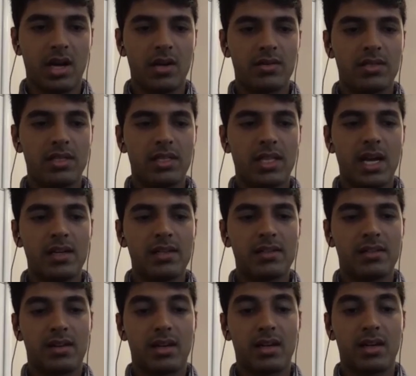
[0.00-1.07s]
I would say that
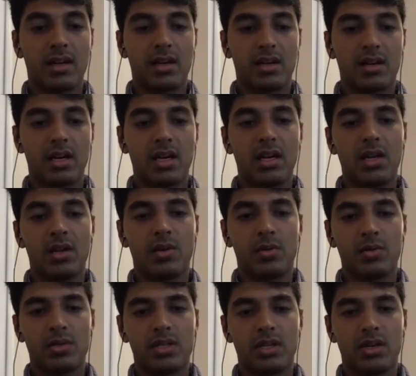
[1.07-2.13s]
is really, really
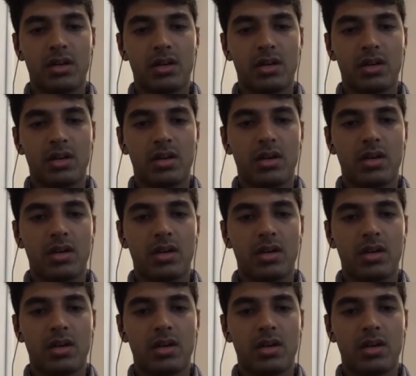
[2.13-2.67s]
crucial.